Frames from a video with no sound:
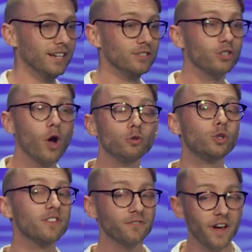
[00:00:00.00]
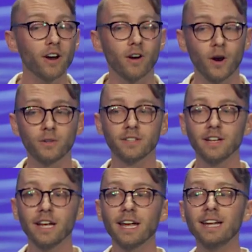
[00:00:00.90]
to go to the Pharaoh
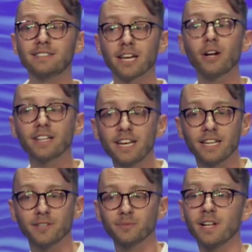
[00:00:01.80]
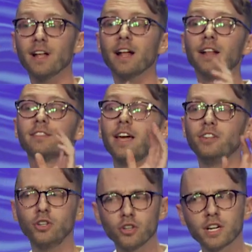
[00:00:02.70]
and tell him that
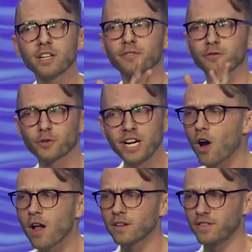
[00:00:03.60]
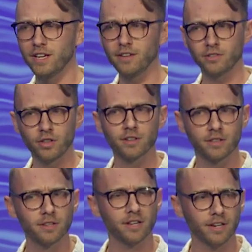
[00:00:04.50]
you're going to free all of the, the,
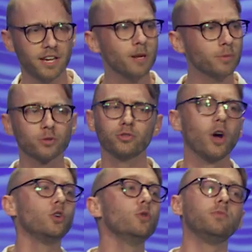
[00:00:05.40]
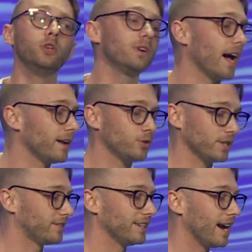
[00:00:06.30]
the, the, Hebrews? No, you, you got it
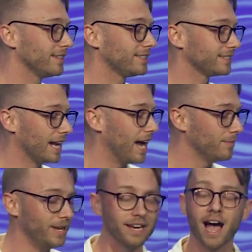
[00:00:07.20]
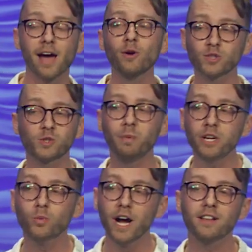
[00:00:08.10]
twisted, guy. This is not me. I don't
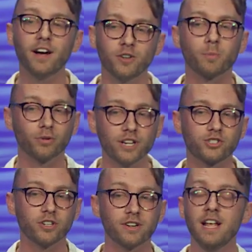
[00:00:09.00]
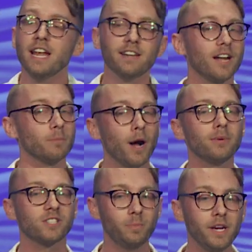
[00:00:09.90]
speak well under pressure, not a
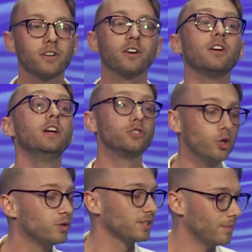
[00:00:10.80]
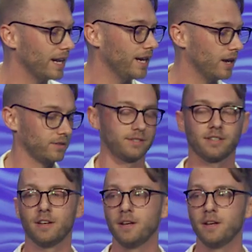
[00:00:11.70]
public speaker. Choose somebody else.